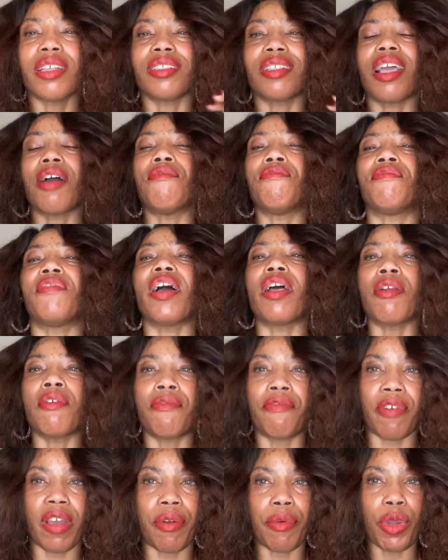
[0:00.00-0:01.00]
they are very,
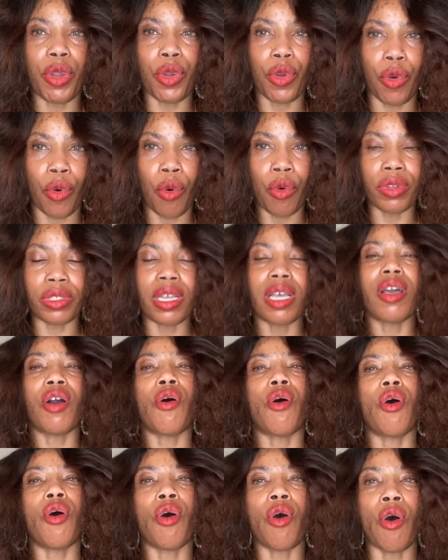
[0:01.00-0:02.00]
very good
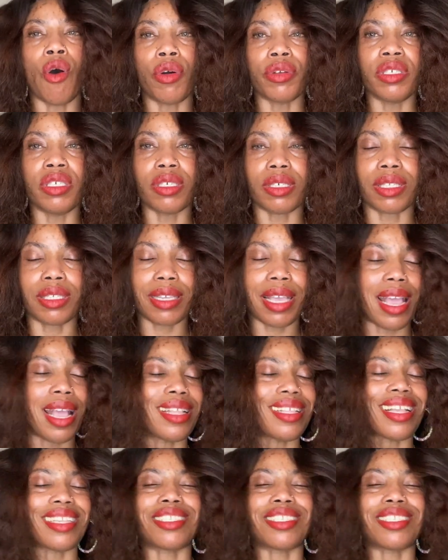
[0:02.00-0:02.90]
on your skin.